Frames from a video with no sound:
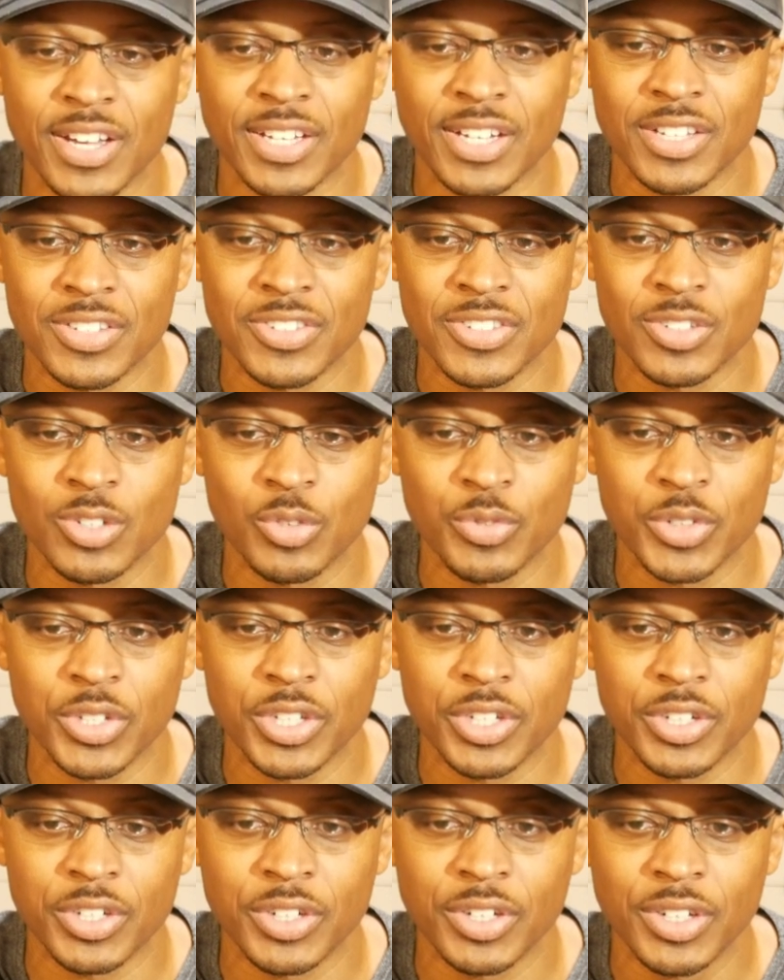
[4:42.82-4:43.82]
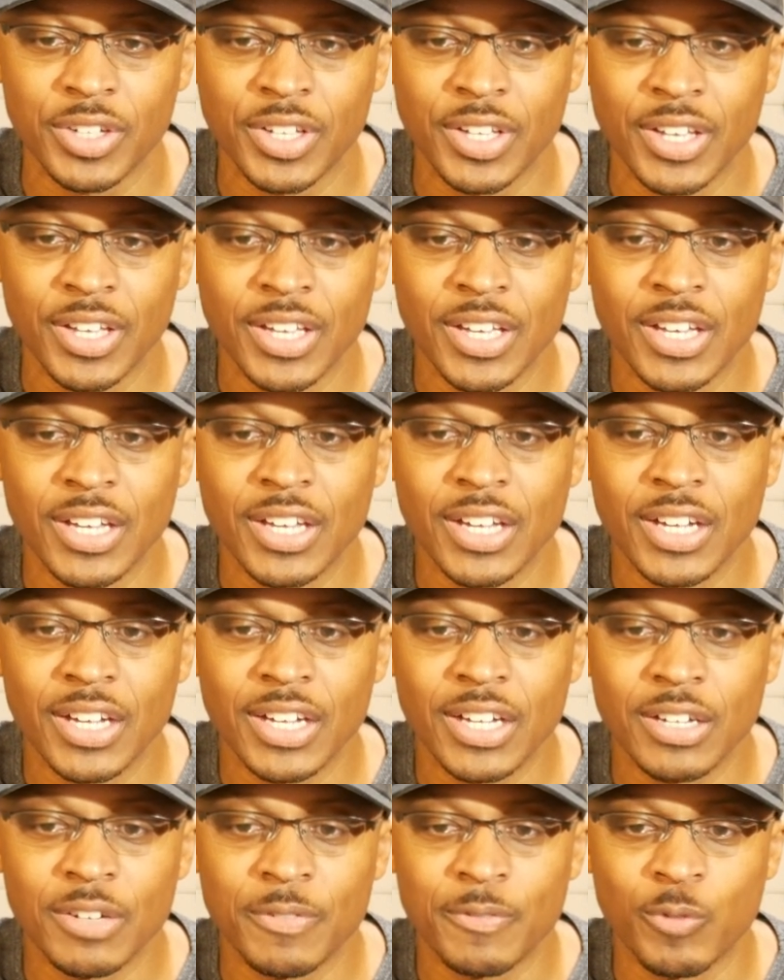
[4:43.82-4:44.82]
I see over here,
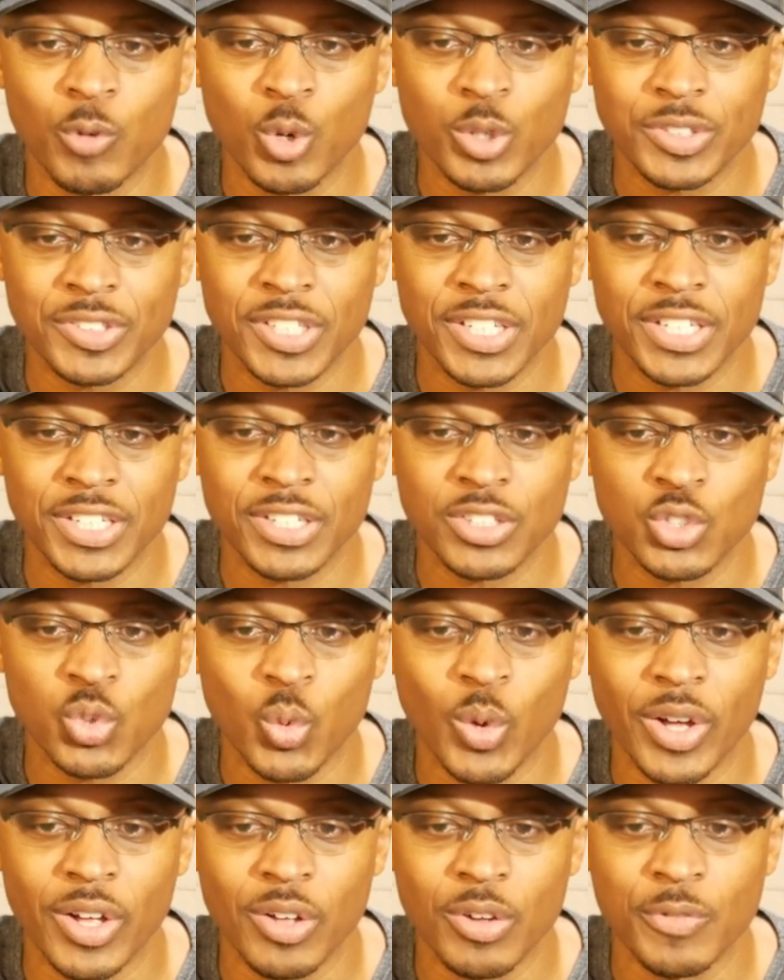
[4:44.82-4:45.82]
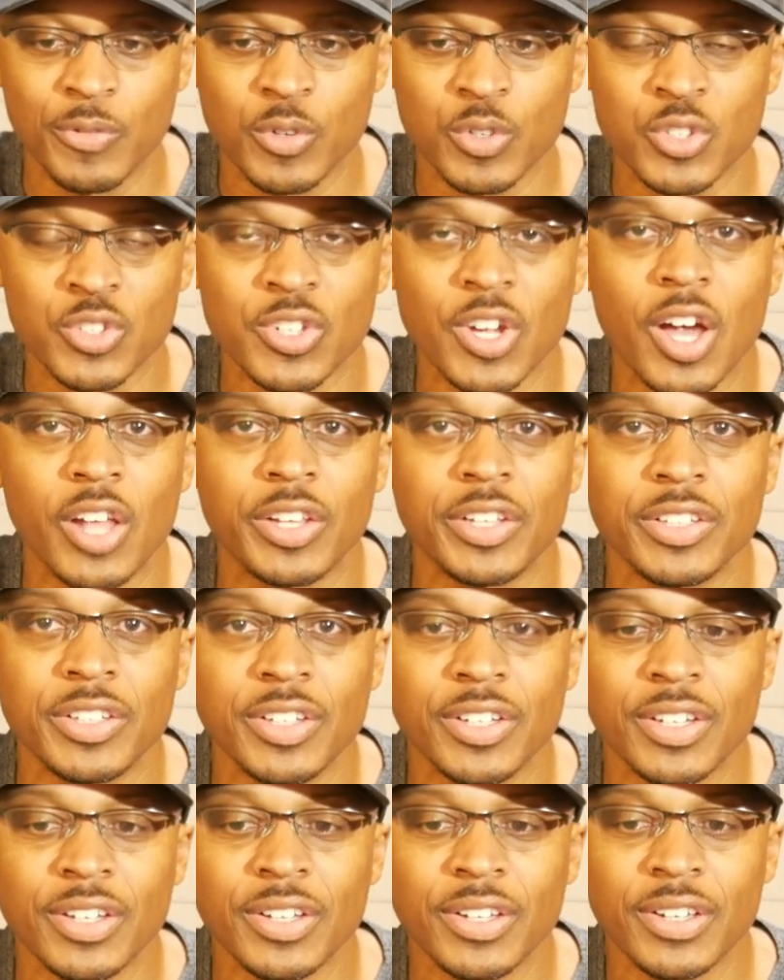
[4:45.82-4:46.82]
14 and 12 for solid,
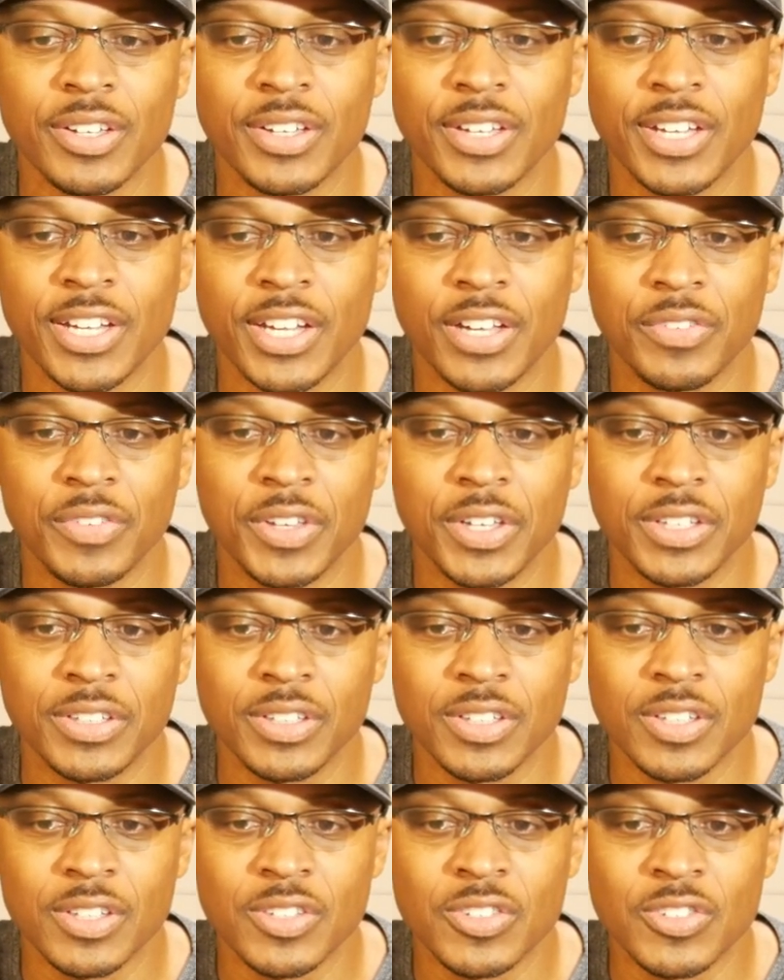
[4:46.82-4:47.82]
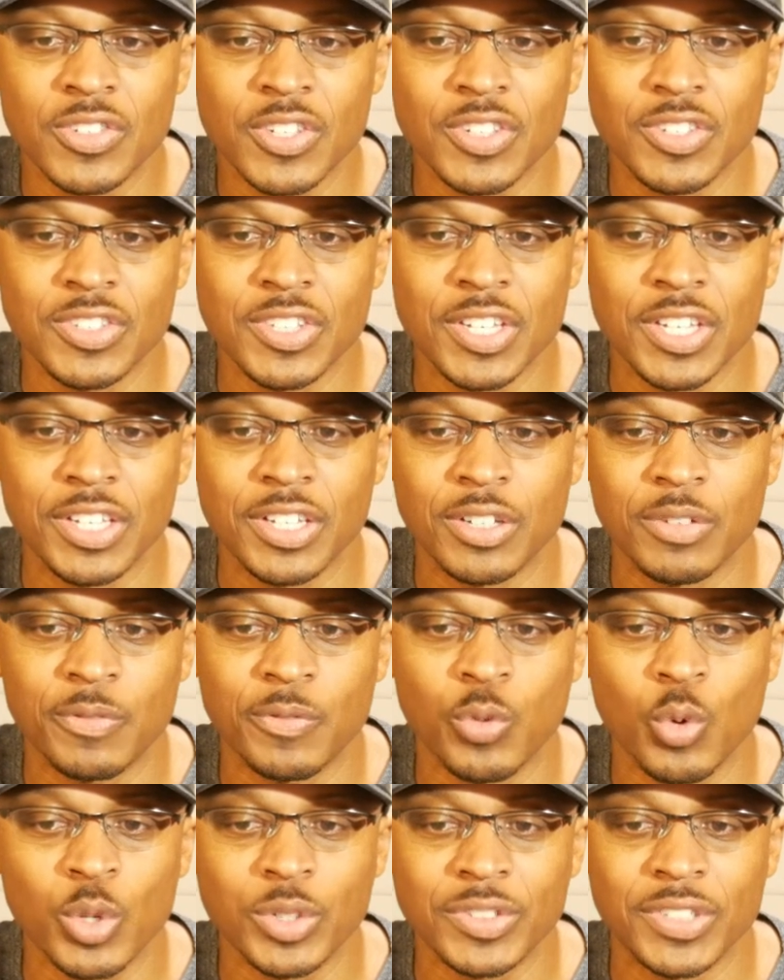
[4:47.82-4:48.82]
and then 16 and
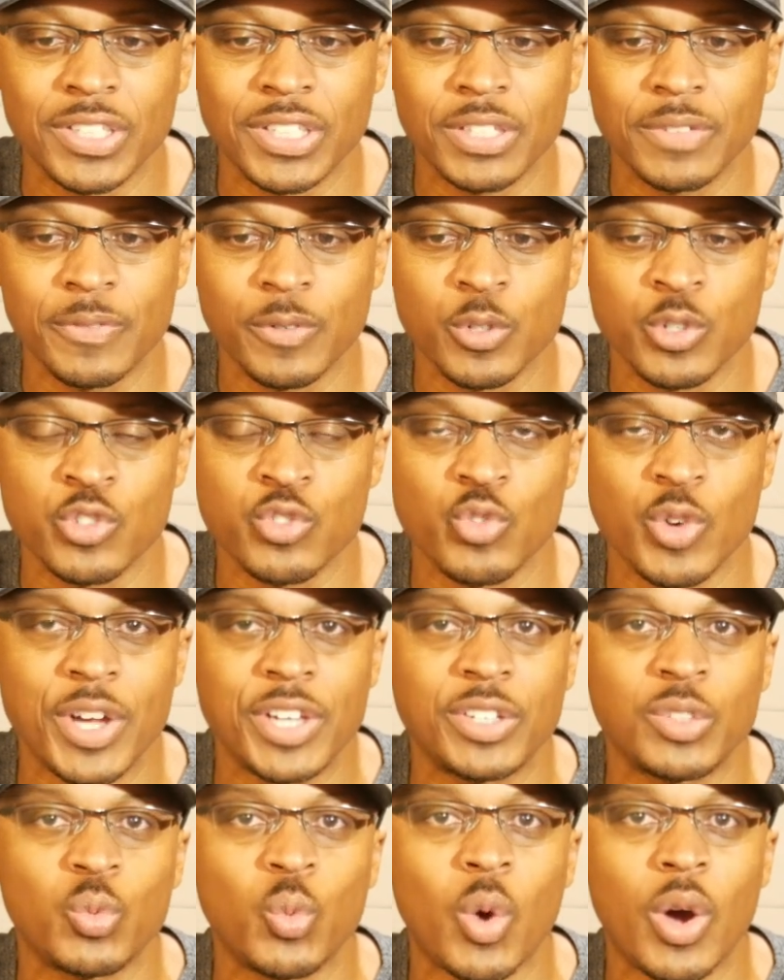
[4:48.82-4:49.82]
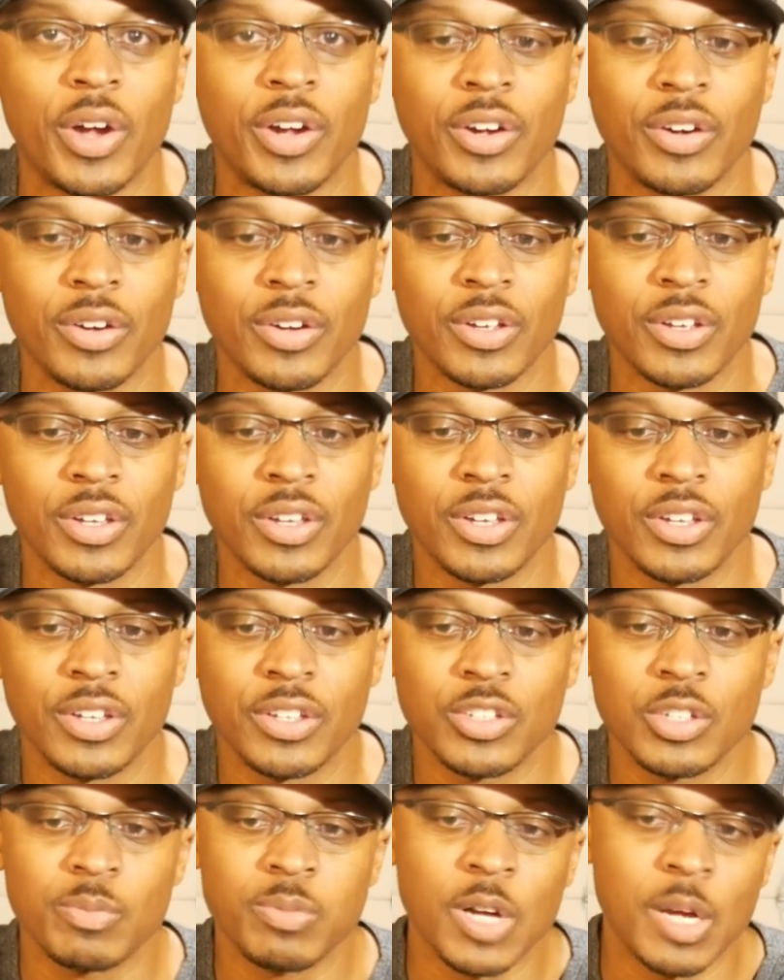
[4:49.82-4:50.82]
14 for stranded wire.
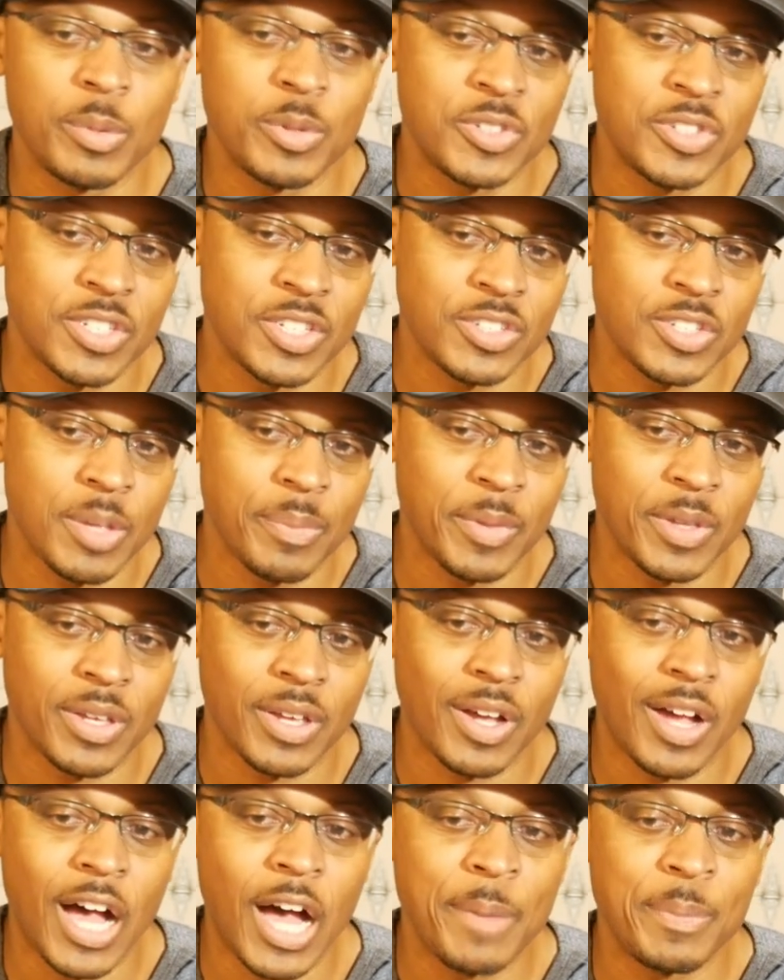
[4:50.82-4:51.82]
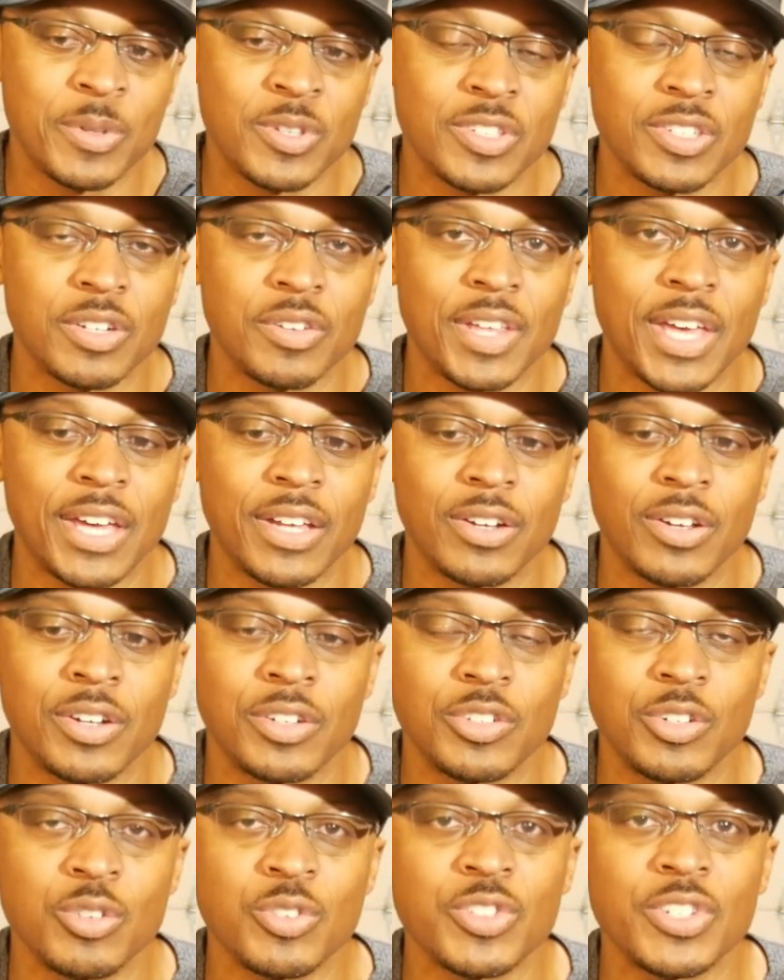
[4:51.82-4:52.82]
You're probably seeing something opposite of that on
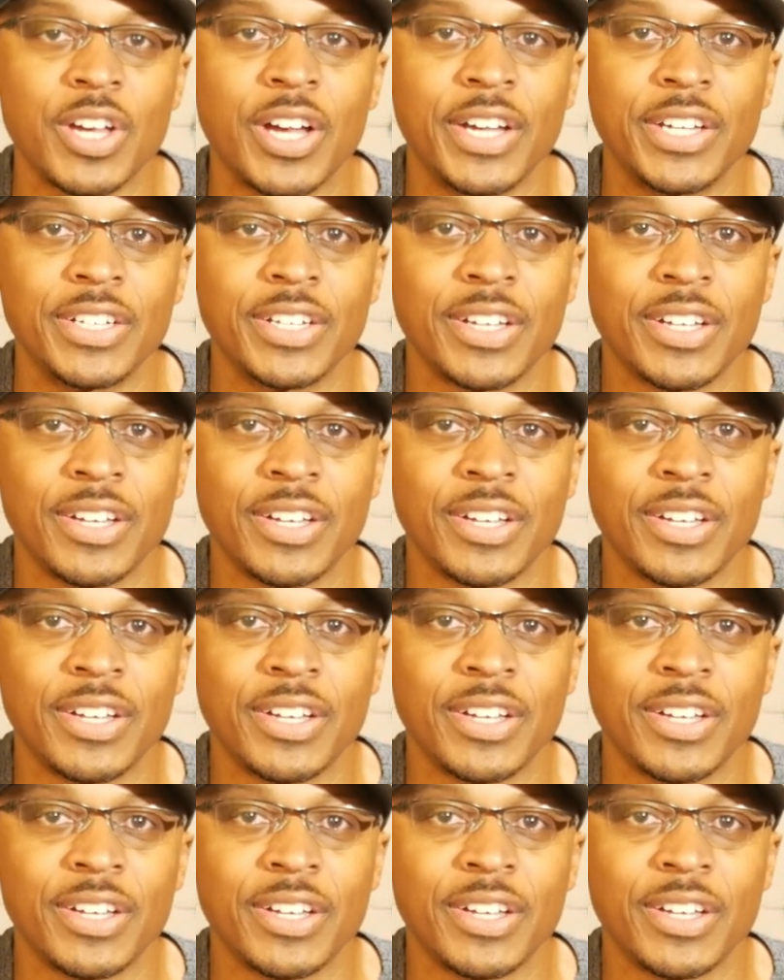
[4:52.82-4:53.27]
your side.